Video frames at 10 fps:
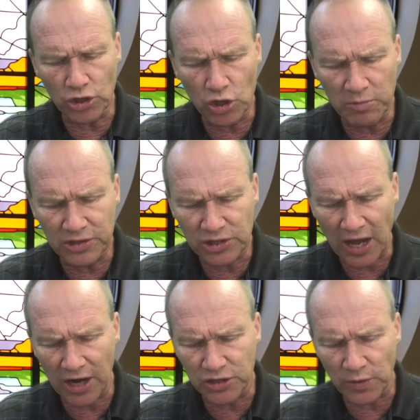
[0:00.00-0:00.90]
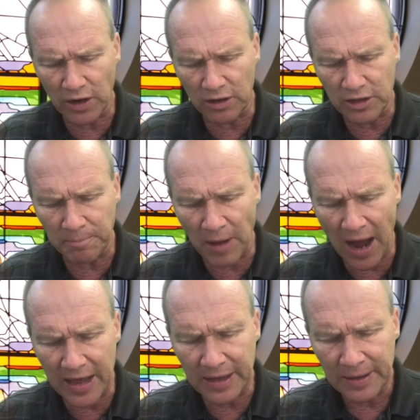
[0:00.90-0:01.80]
to human standards in regard to the
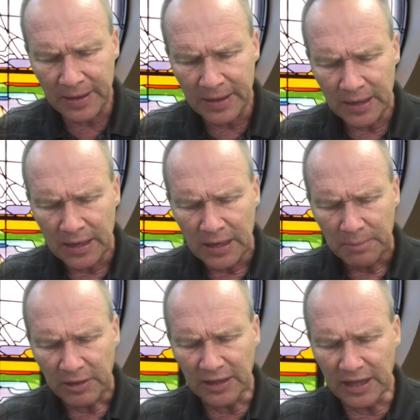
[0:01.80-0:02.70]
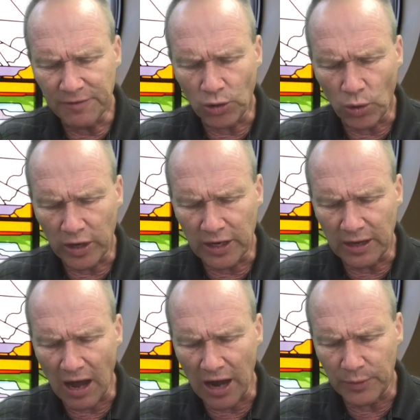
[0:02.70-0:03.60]
body, but live according to
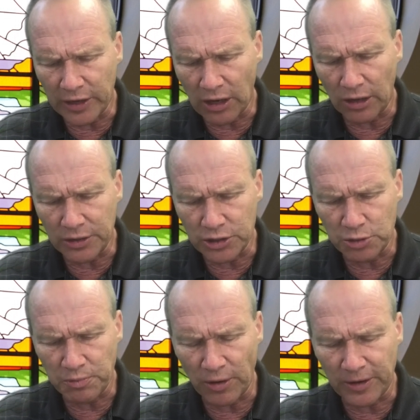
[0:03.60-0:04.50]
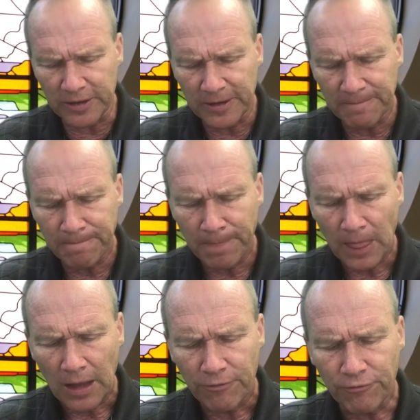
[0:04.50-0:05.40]
God in regard to the spirit.
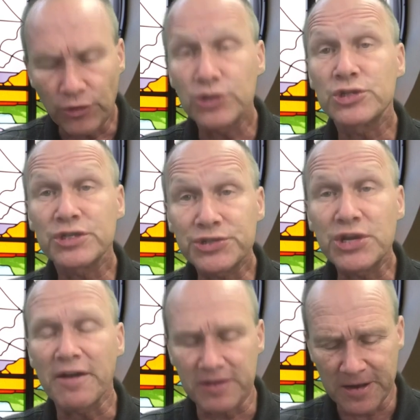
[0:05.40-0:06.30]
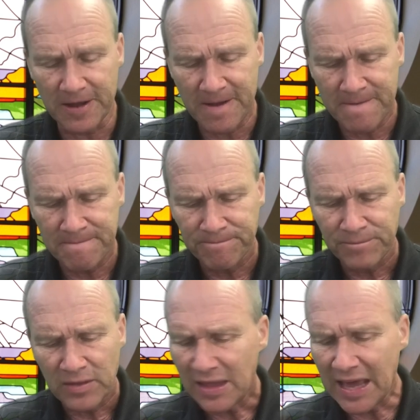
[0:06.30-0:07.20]
Verse 7
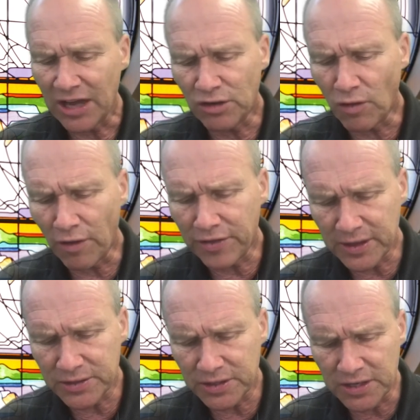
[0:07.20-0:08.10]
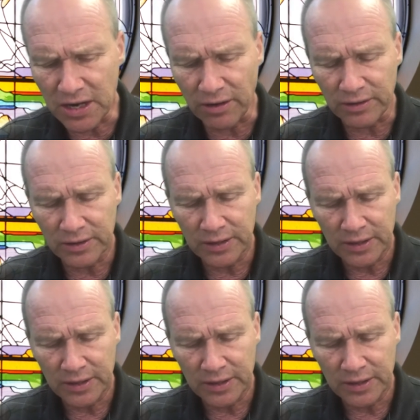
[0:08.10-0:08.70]
The end of all things is near.